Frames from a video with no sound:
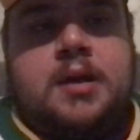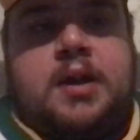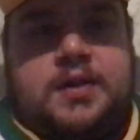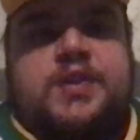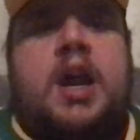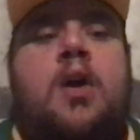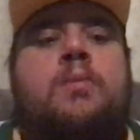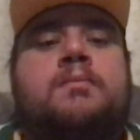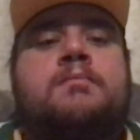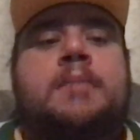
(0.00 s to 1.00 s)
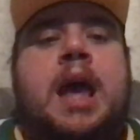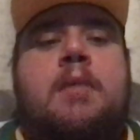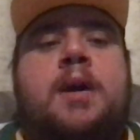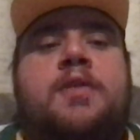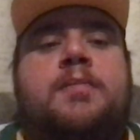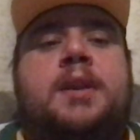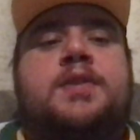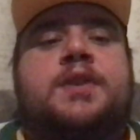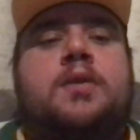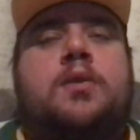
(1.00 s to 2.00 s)
So, how about the
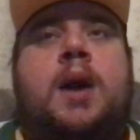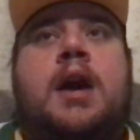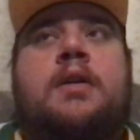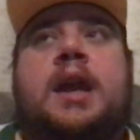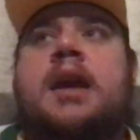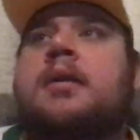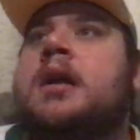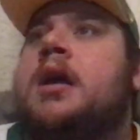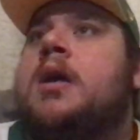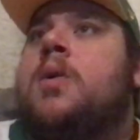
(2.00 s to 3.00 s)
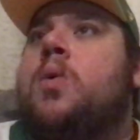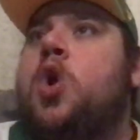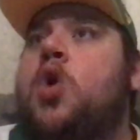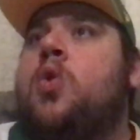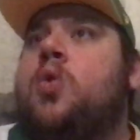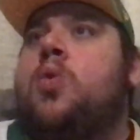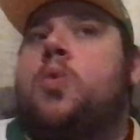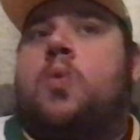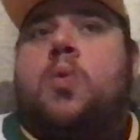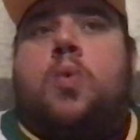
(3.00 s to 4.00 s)
Minnesota Wild, eh?
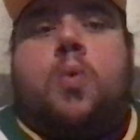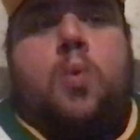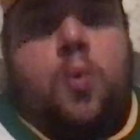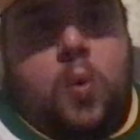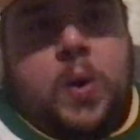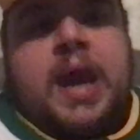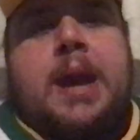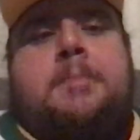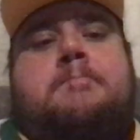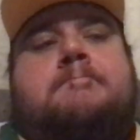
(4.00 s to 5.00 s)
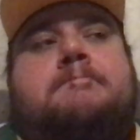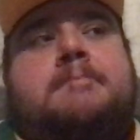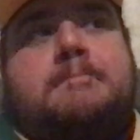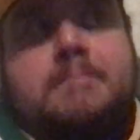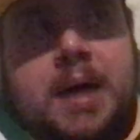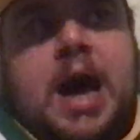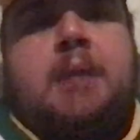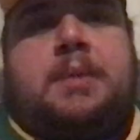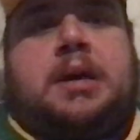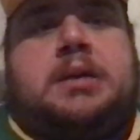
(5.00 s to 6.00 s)
Woo wee
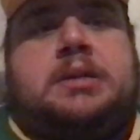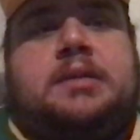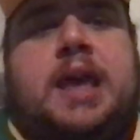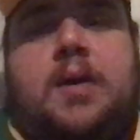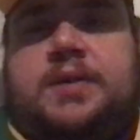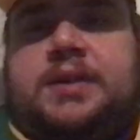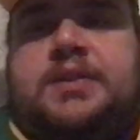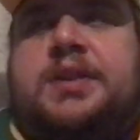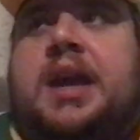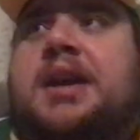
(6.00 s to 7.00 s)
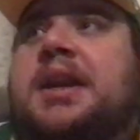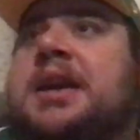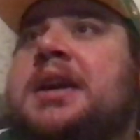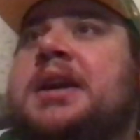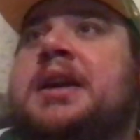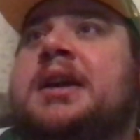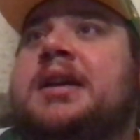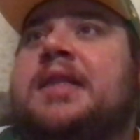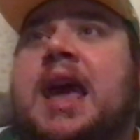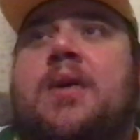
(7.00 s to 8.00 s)
mama. That was exciting.
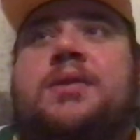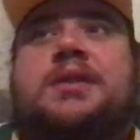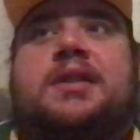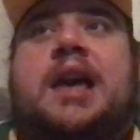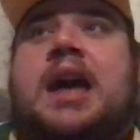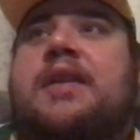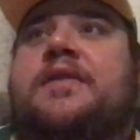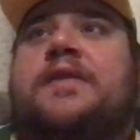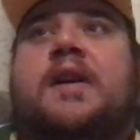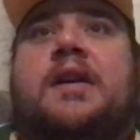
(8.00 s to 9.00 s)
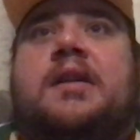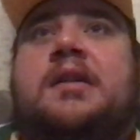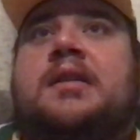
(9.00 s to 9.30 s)
That was a lot of fun.